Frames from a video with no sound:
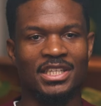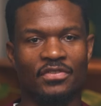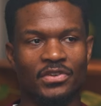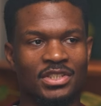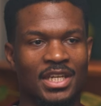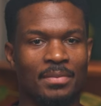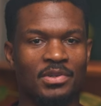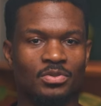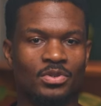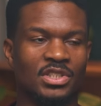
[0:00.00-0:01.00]
the difference in
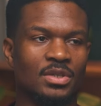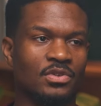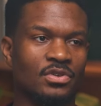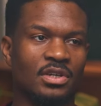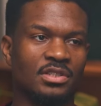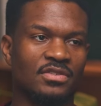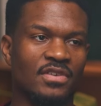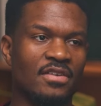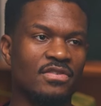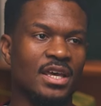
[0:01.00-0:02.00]
happiness between someone who earns
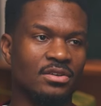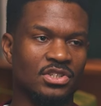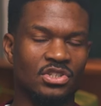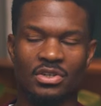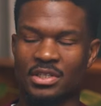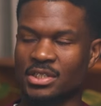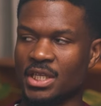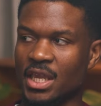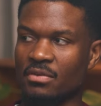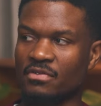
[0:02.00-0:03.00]
$5,000 a
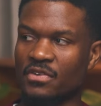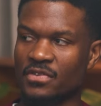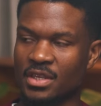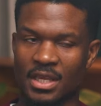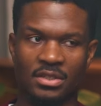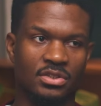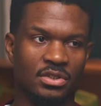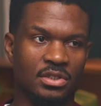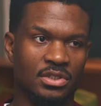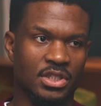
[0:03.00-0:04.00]
year and
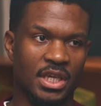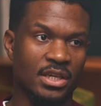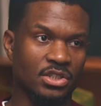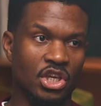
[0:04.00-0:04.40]
$50,000 a year is